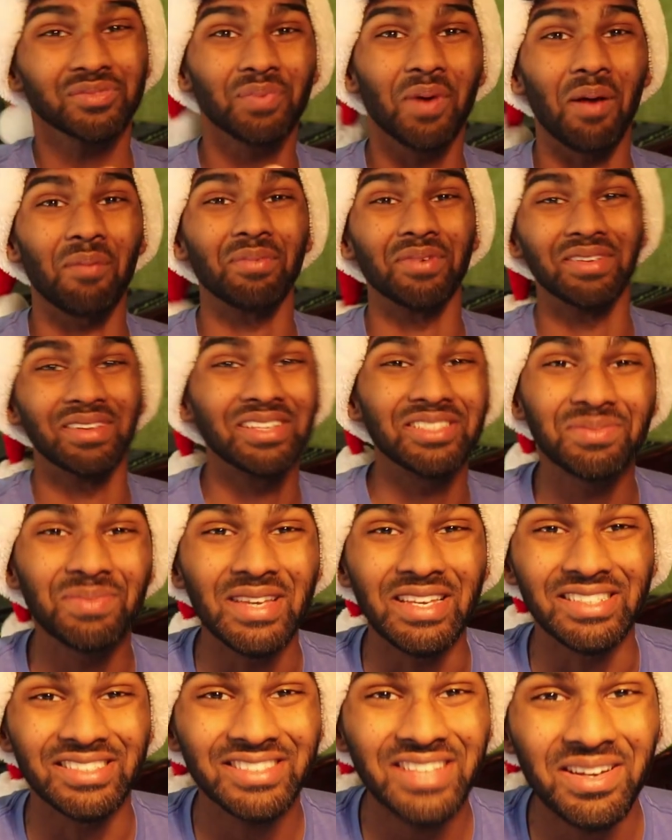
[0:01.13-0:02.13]
What's poppin'? It's
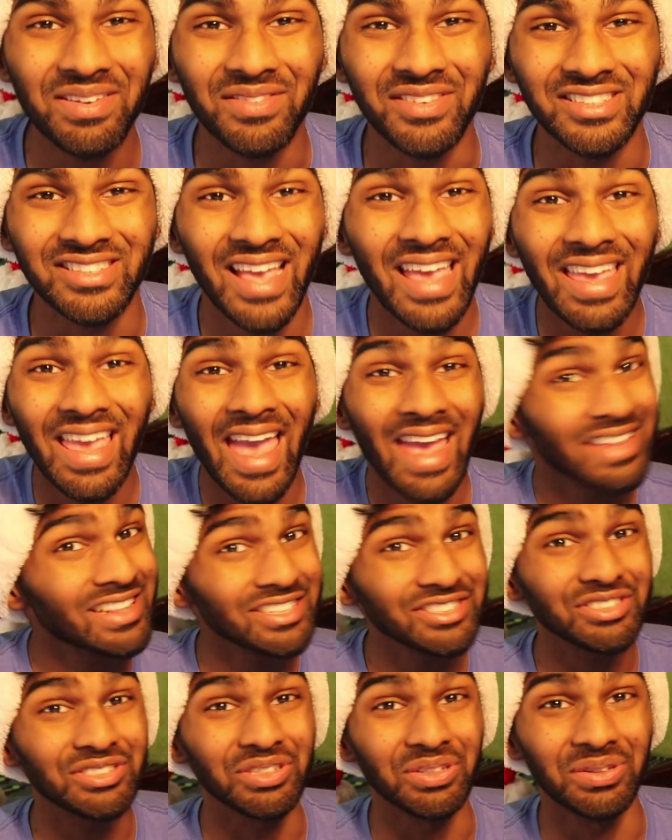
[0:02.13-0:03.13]
me, Senevids, aka
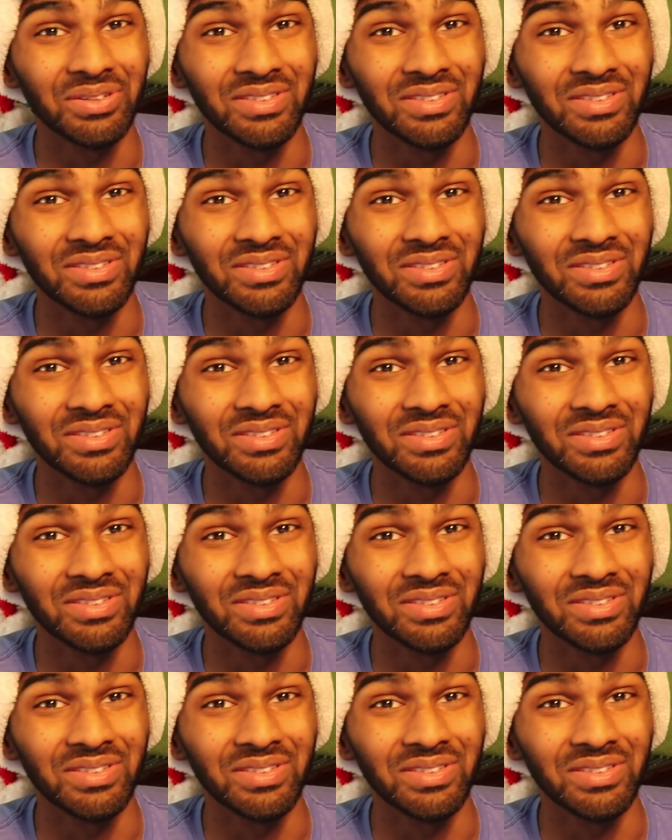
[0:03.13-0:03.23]
this